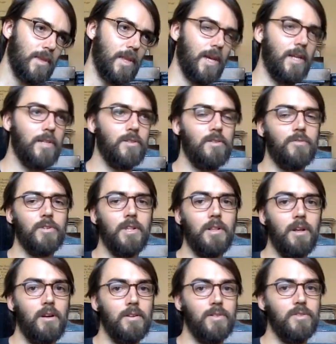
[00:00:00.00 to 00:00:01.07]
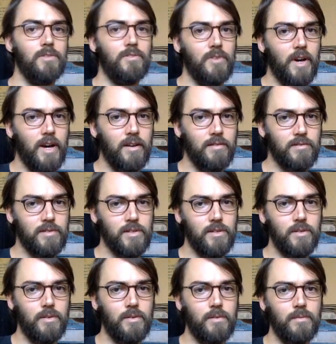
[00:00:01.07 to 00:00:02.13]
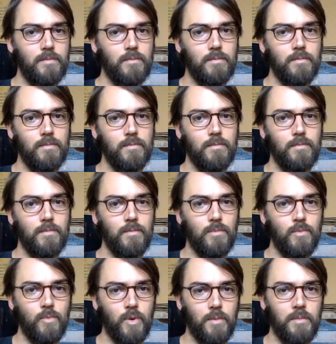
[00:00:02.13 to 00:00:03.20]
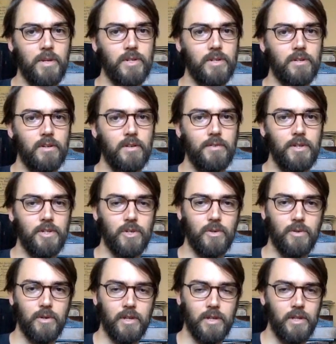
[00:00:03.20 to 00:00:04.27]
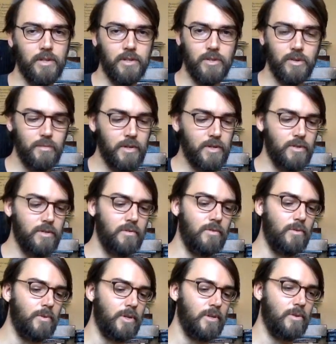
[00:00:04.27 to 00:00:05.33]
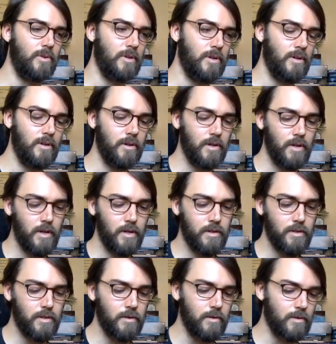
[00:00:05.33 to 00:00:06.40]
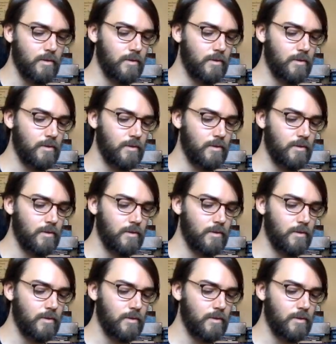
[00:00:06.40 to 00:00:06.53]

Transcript: it's over a long 2/5, so 1 measure of each chord and then 2 measures of the 1 chord. So